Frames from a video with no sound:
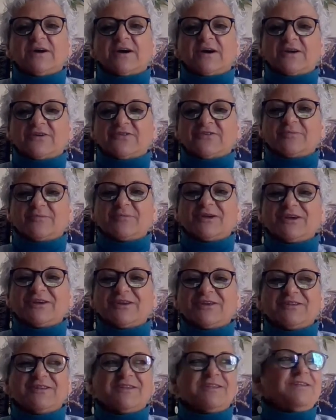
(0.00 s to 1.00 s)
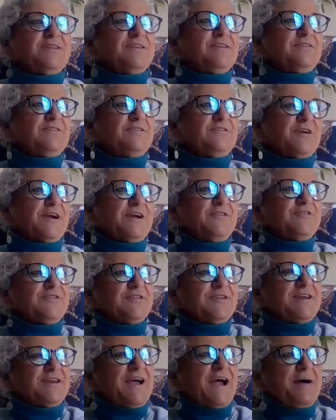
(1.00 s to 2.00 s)
something strange
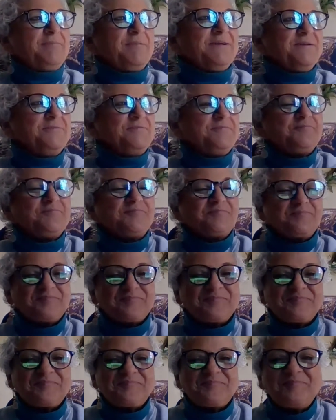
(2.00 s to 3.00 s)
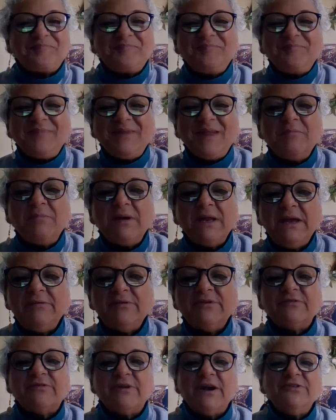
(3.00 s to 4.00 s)
that happened. But he
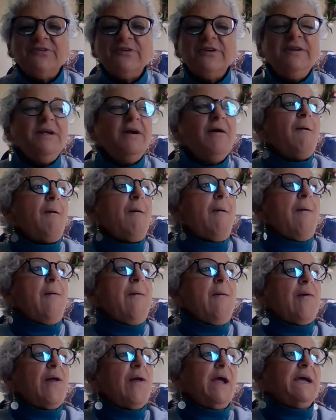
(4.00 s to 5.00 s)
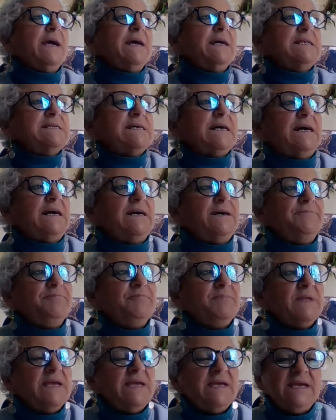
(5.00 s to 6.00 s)
was a Russian, and
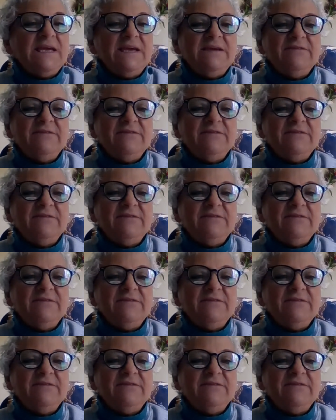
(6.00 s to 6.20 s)
he